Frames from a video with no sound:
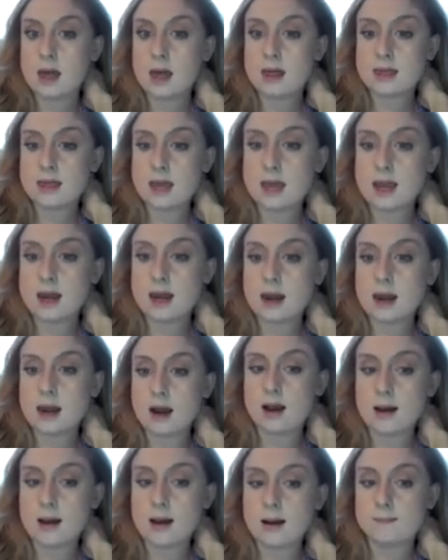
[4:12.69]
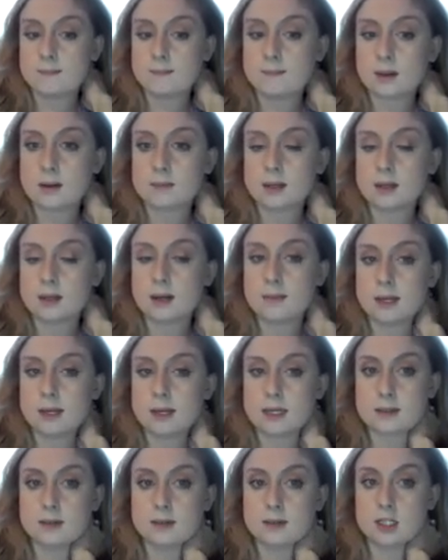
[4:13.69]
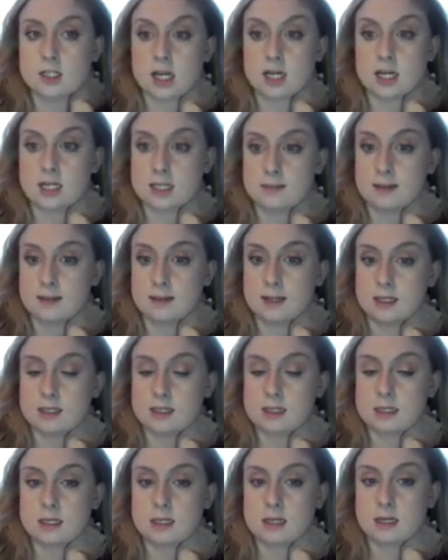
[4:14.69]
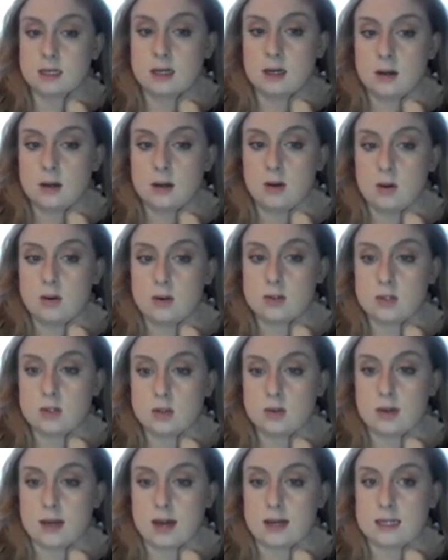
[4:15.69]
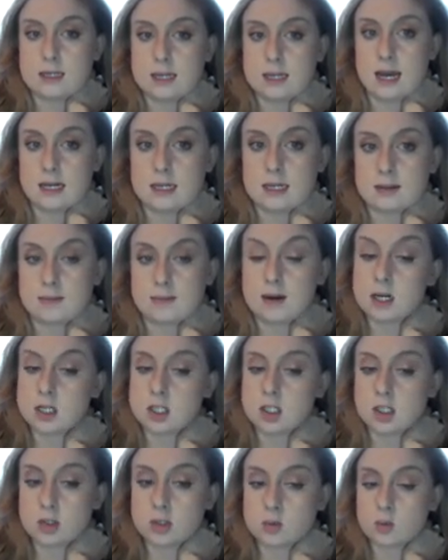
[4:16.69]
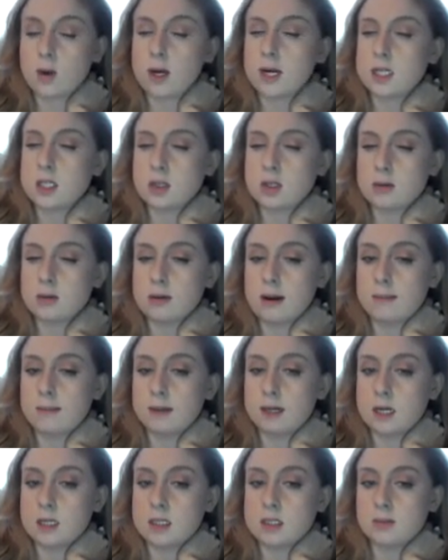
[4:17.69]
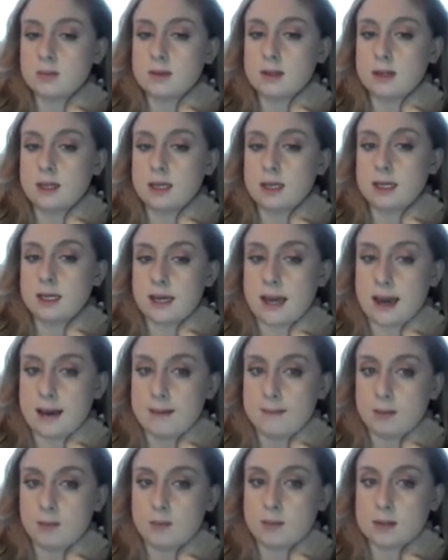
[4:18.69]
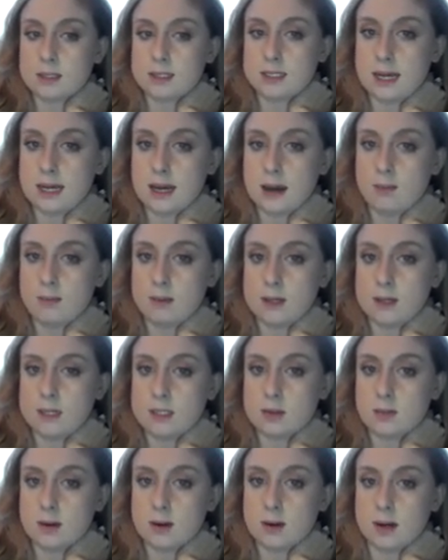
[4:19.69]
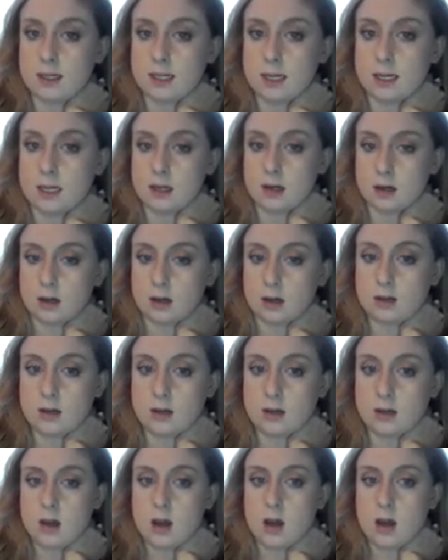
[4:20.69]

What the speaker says: And then I'm going to make some adjustments to that test. I'm not quite sure what I'm going to do with it yet, but we'll see how we do on here.